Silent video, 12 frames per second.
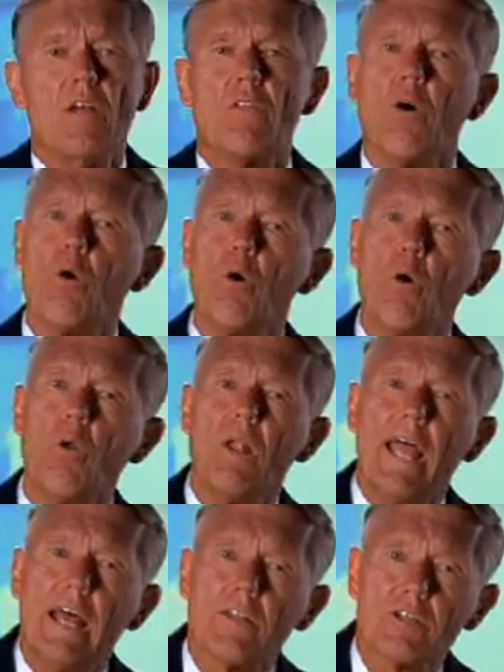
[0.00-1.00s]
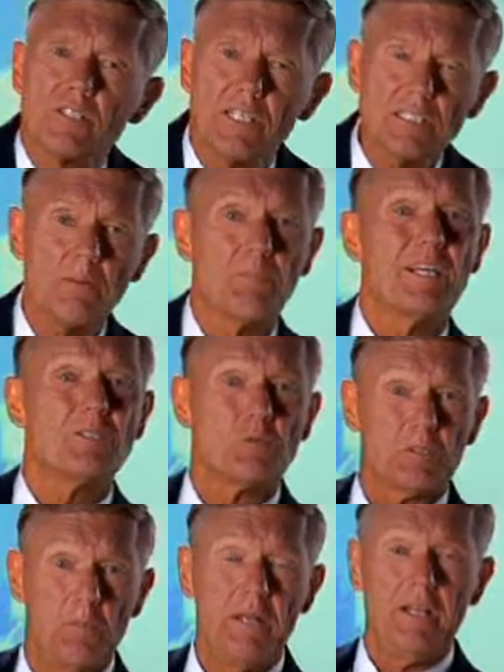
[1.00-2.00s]
the whole healthcare system, because we're
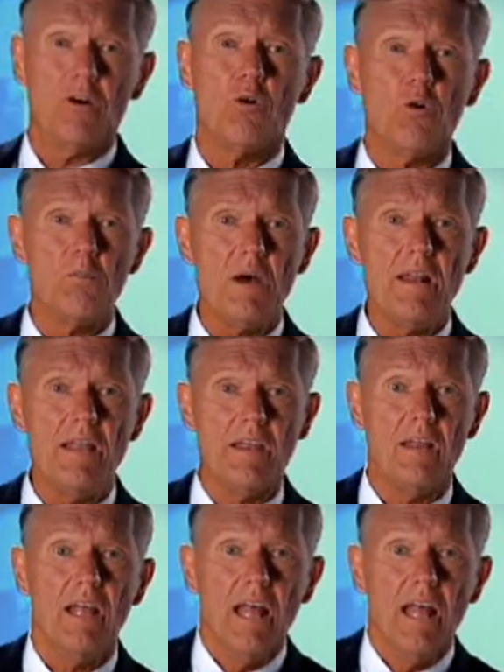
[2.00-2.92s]
spending our own money.